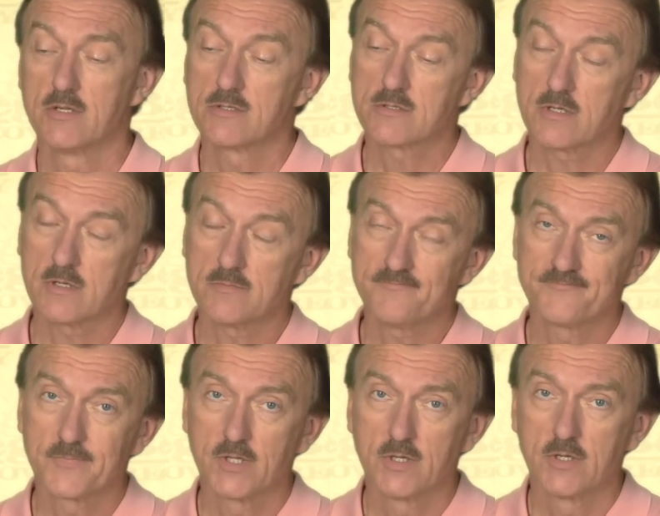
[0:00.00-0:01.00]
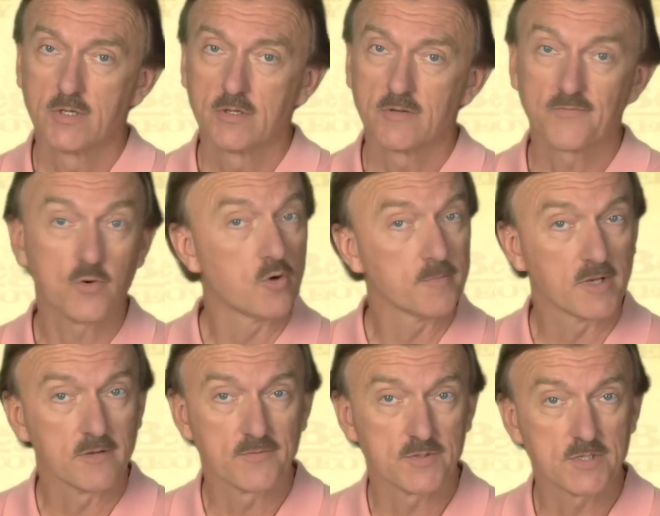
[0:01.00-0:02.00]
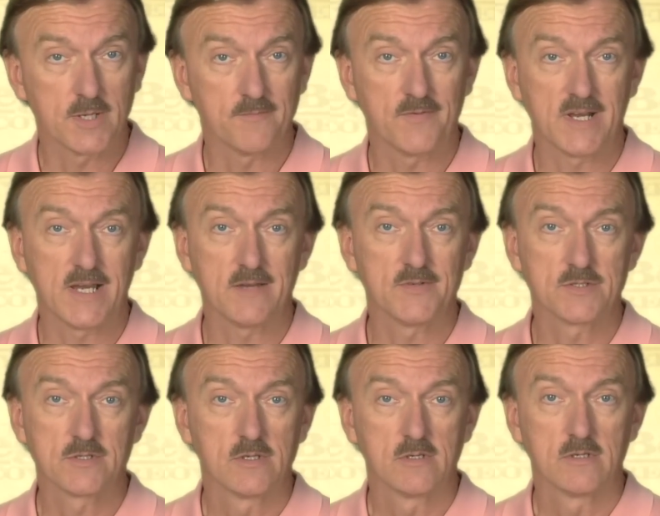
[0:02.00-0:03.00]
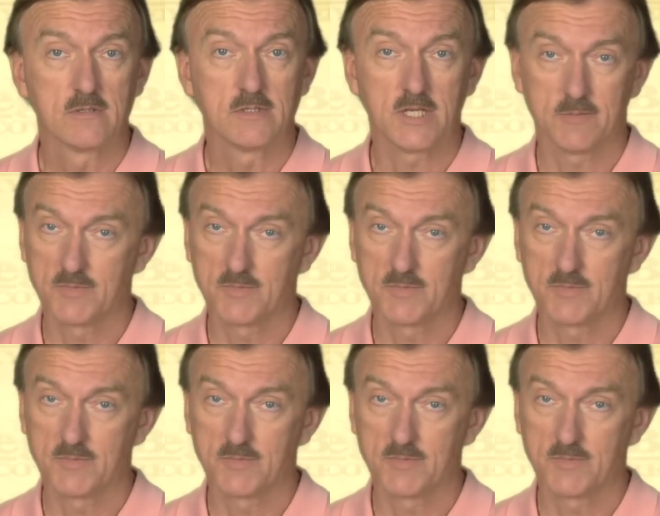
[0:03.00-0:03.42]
So, the formula for step 5 is that you